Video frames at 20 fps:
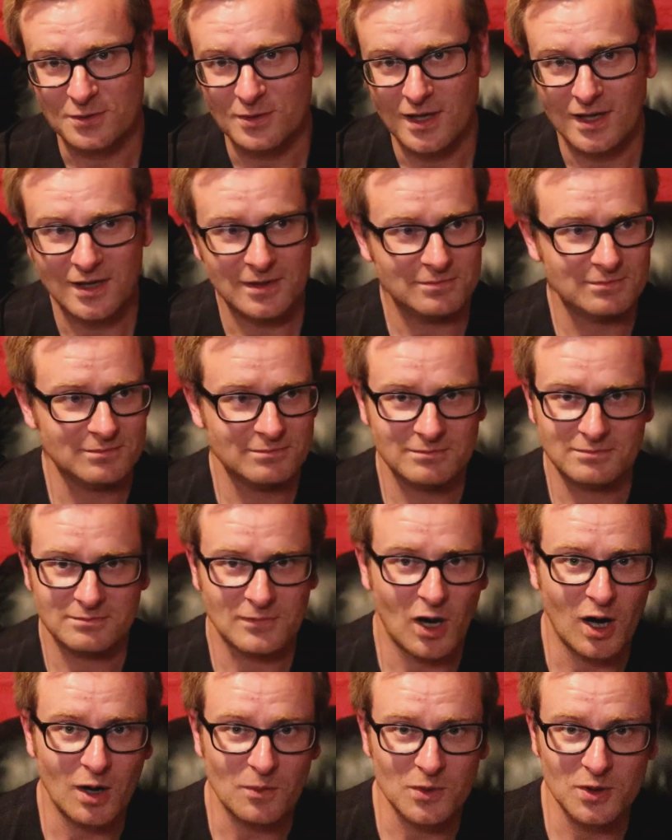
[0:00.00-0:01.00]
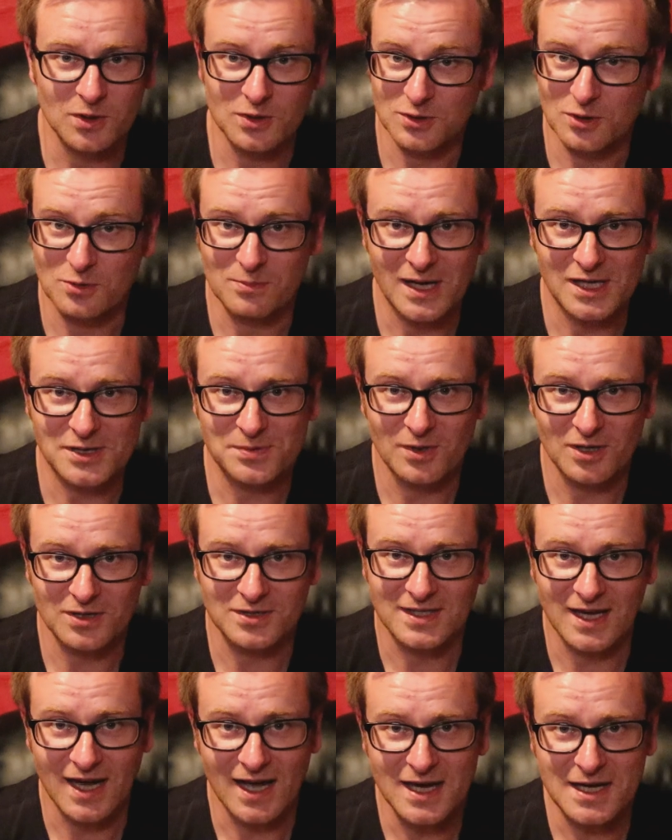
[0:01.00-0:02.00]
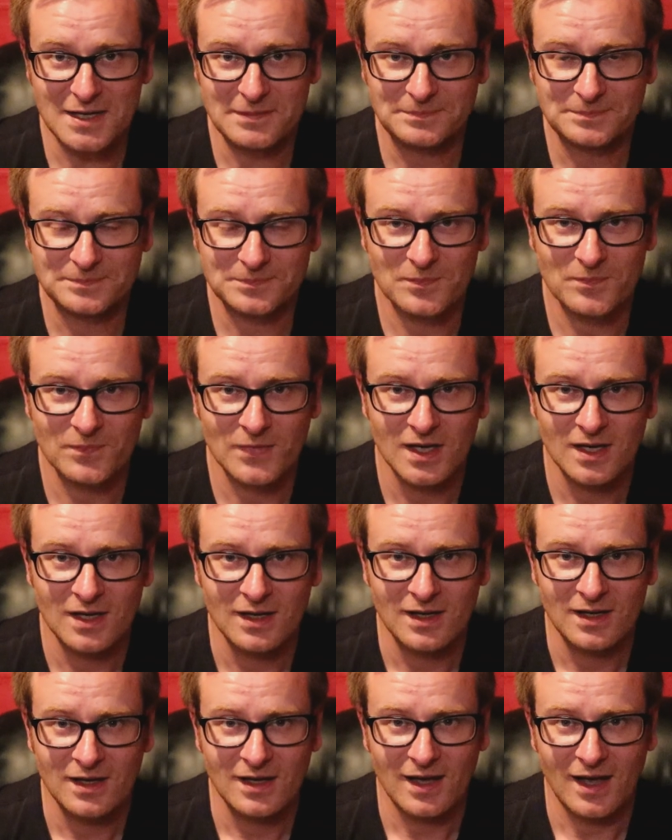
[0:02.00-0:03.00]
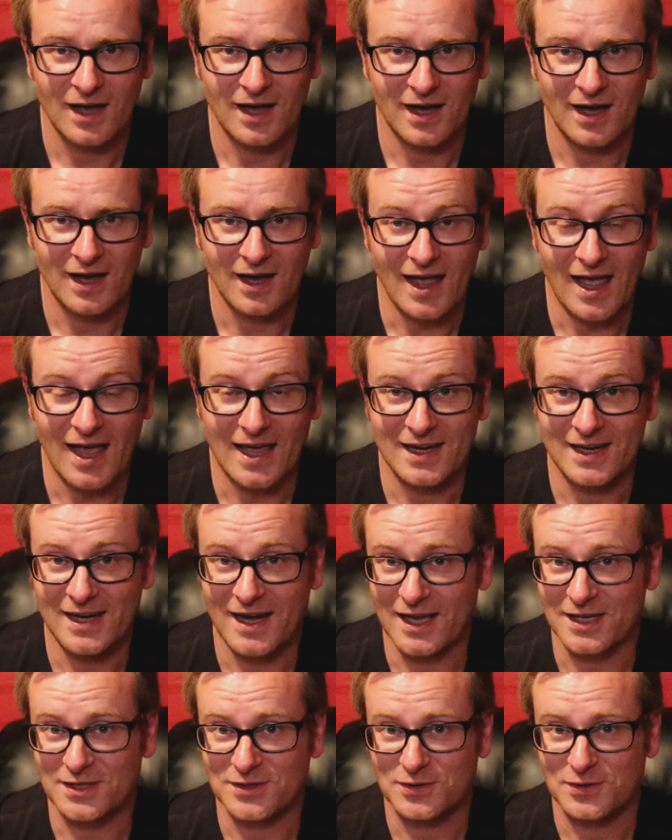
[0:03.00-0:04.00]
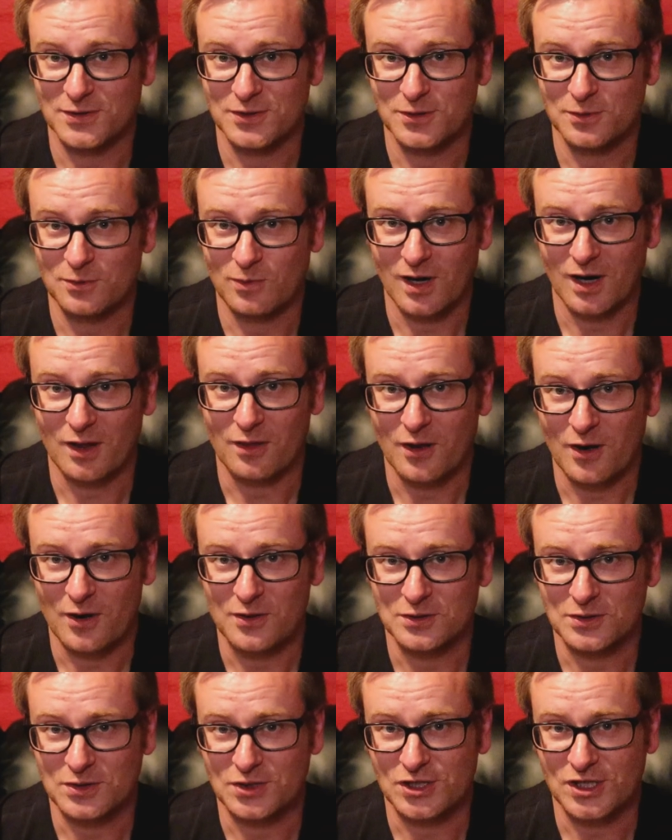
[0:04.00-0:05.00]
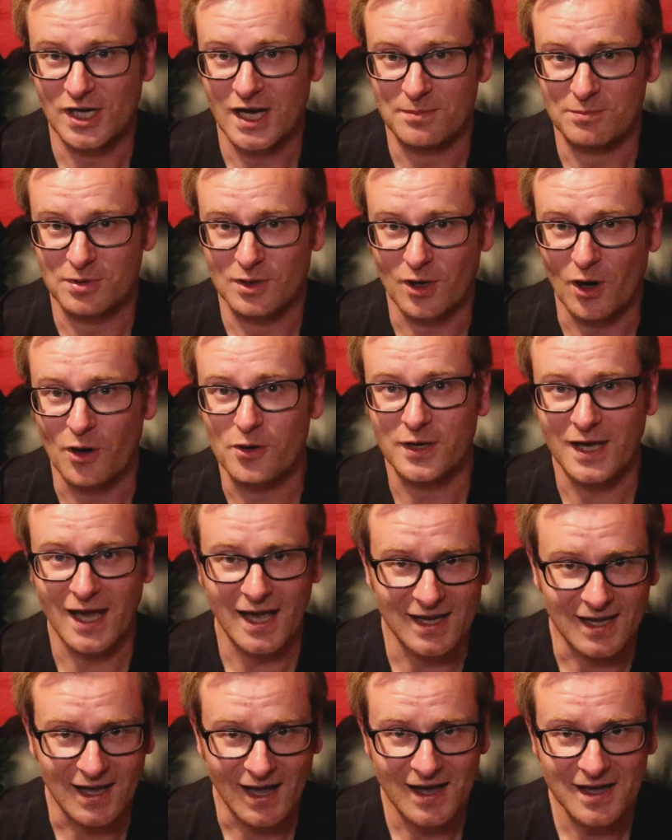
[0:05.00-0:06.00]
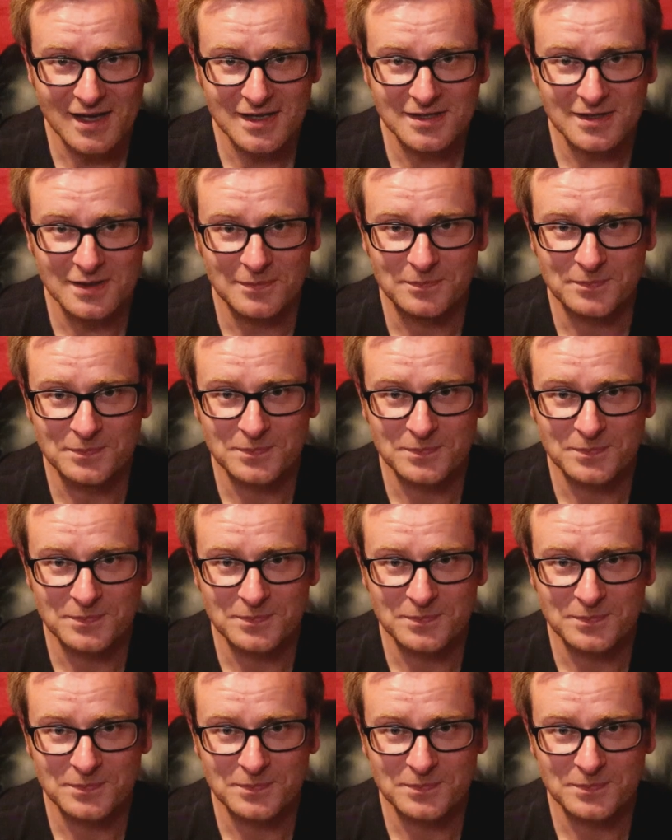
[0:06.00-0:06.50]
to a Hot Wheels or Matchbox car uh, and next to one of those cheap Coke can cars.